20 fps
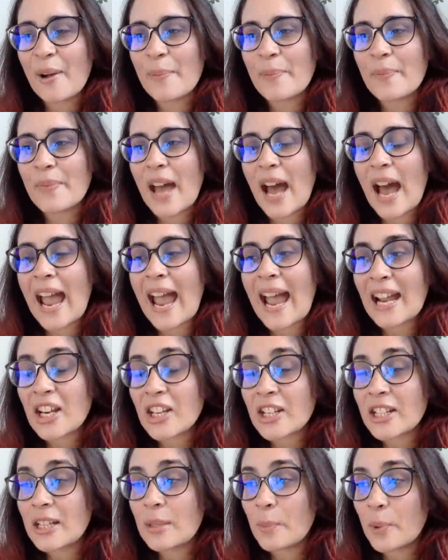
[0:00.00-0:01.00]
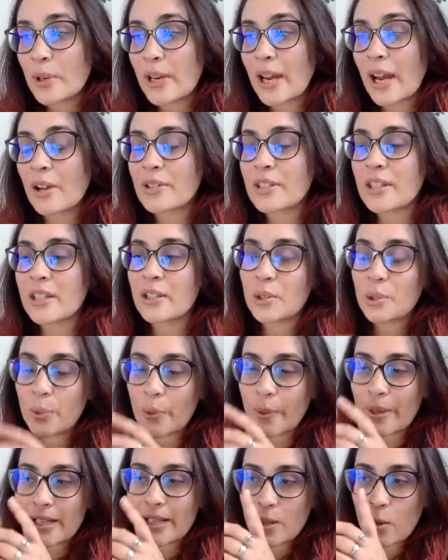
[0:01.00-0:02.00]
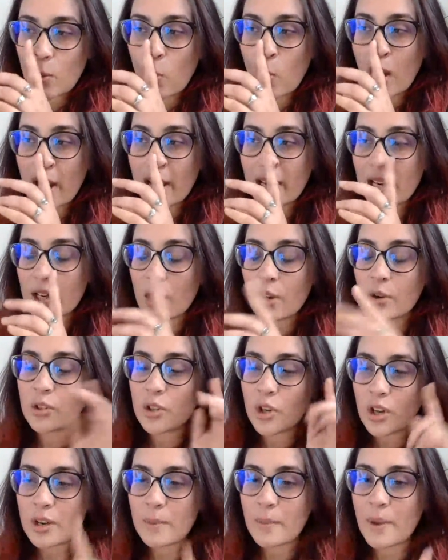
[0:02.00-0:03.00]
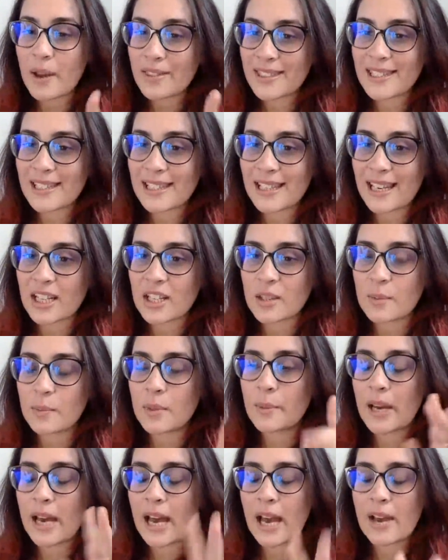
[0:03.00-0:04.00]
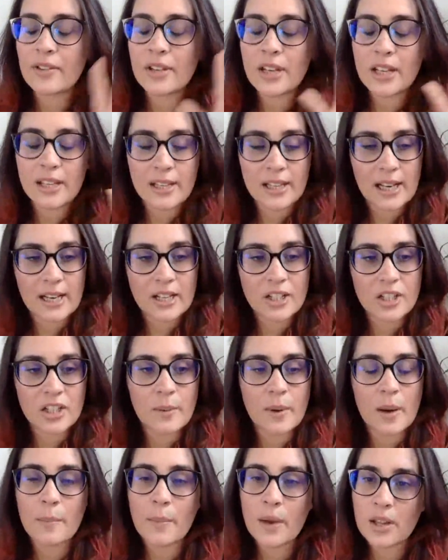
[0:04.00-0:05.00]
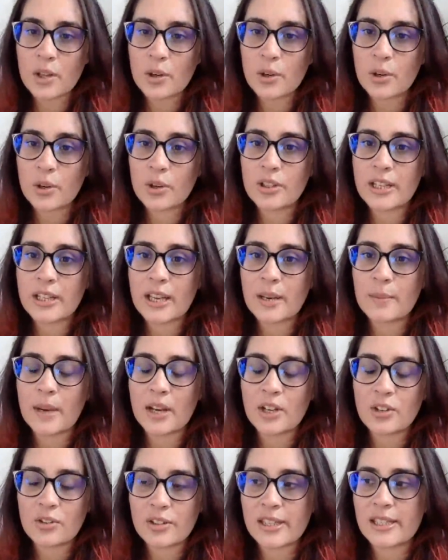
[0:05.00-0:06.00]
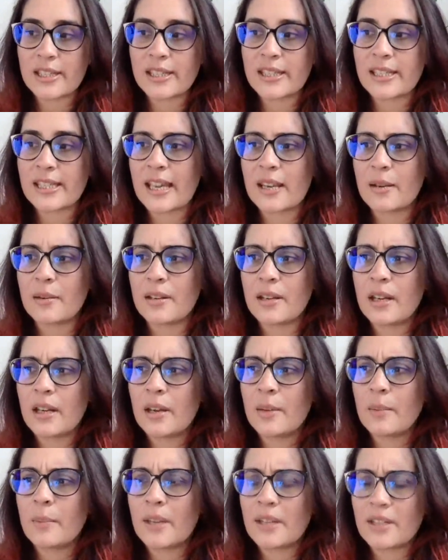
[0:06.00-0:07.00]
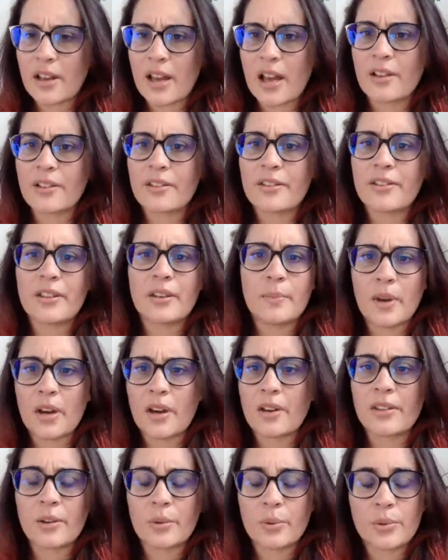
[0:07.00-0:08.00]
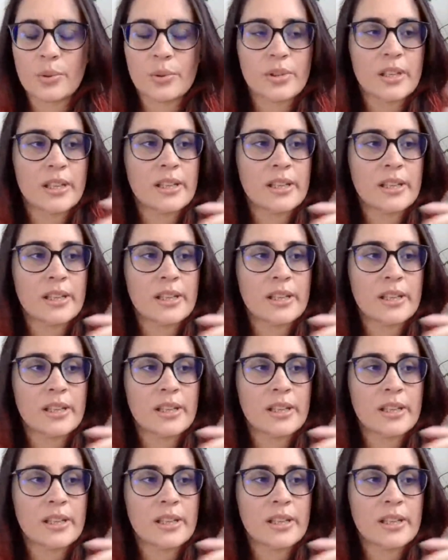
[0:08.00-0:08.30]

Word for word: Um, I actually put out a tweet a while ago, not about this collection, but I have another collection about motherhood and matrescence and mental health and birth and